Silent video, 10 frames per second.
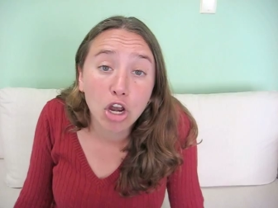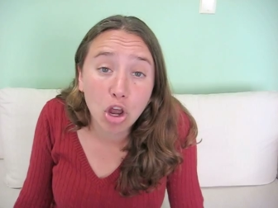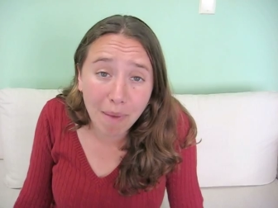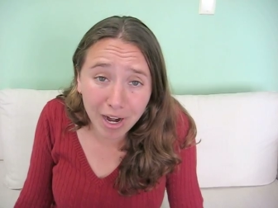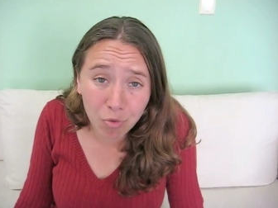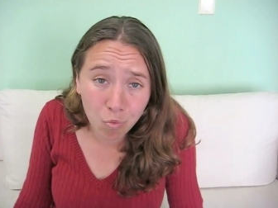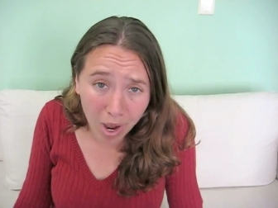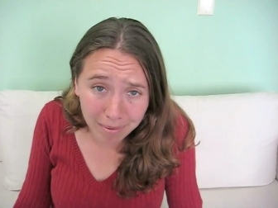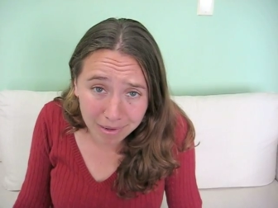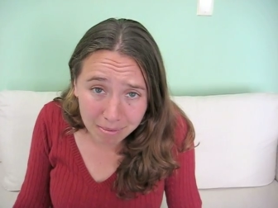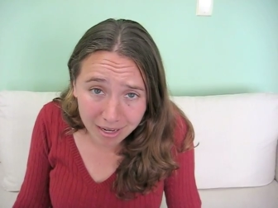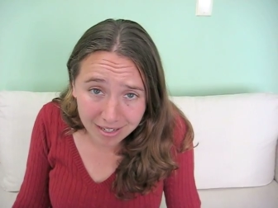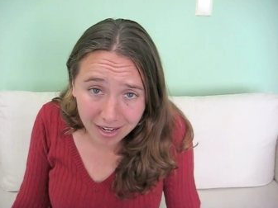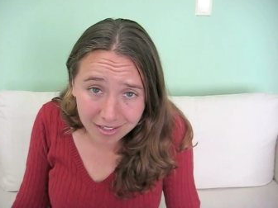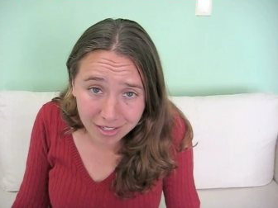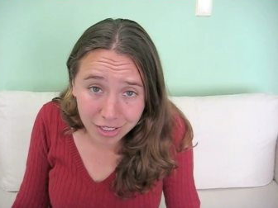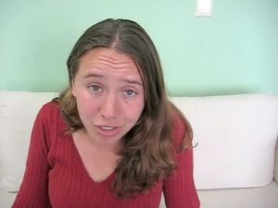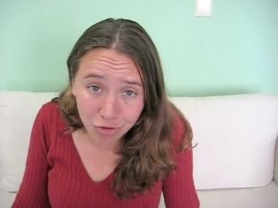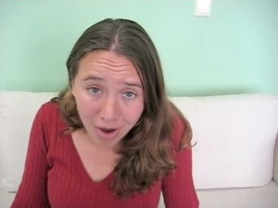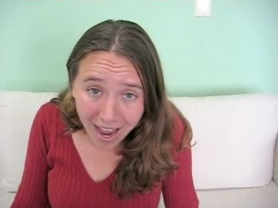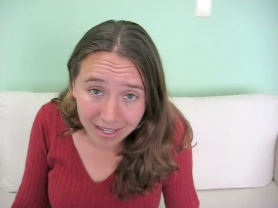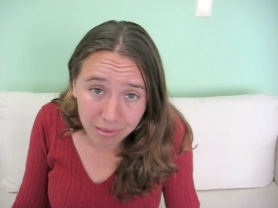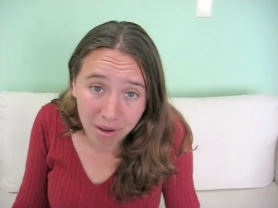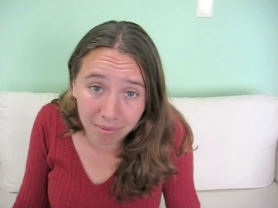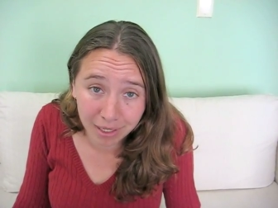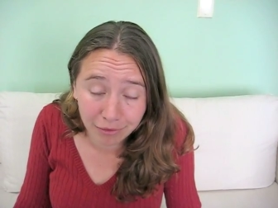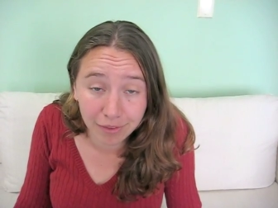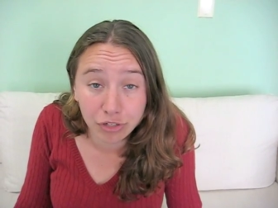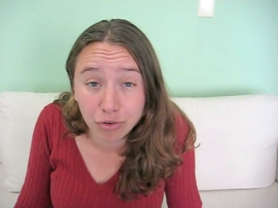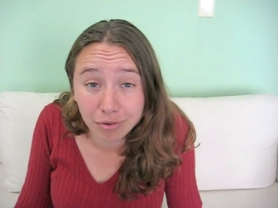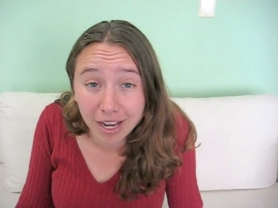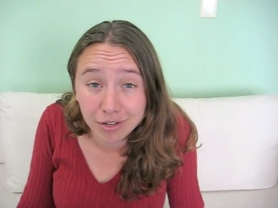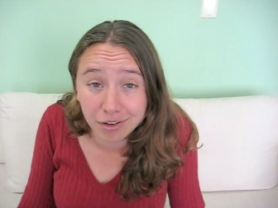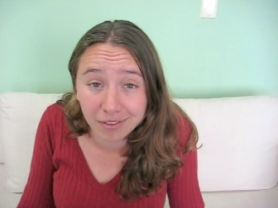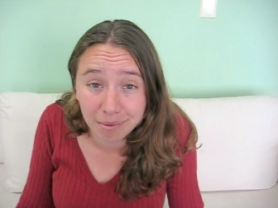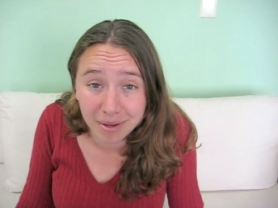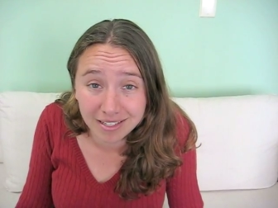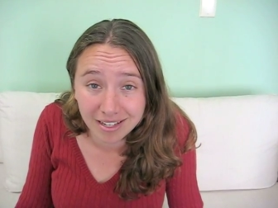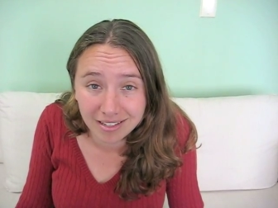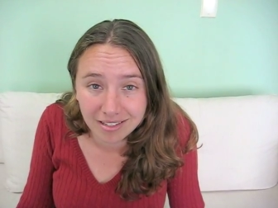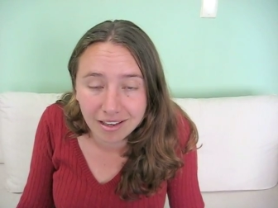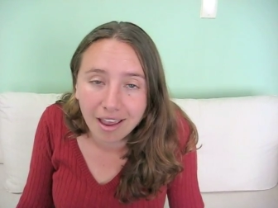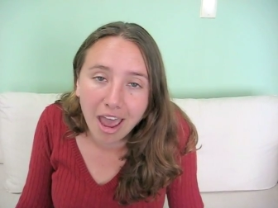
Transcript: No matter what BP does to distract the public from the true nature of their business,